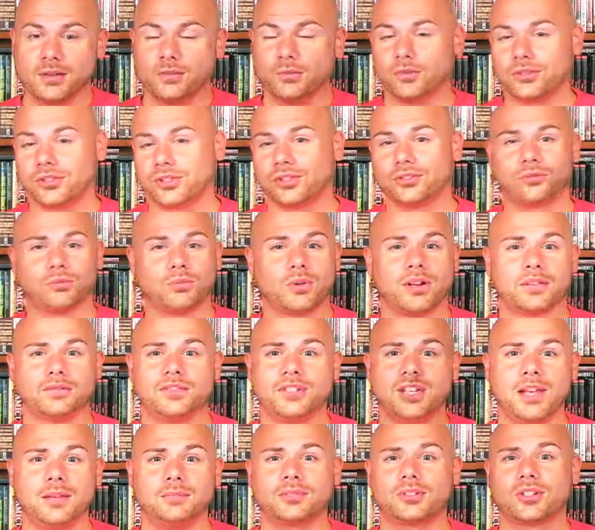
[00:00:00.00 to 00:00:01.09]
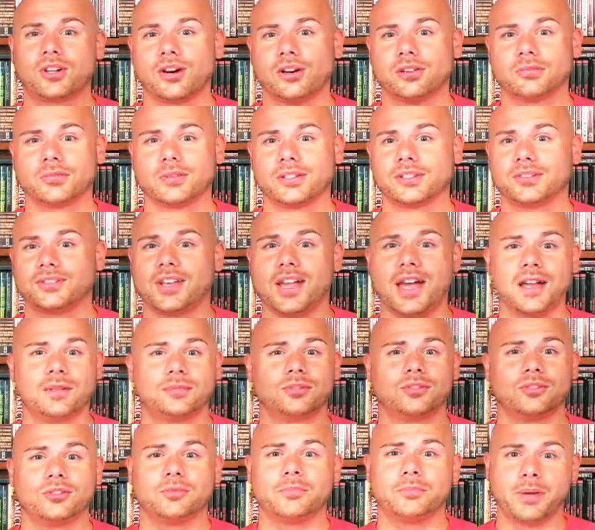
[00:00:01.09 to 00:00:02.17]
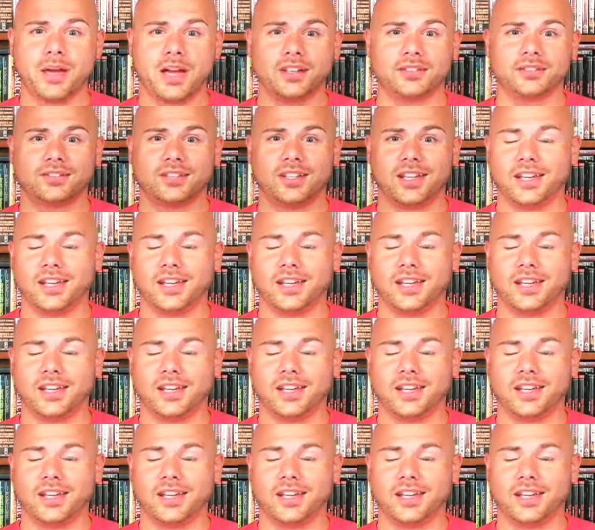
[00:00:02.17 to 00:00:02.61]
with just one of James Coburn's absolute best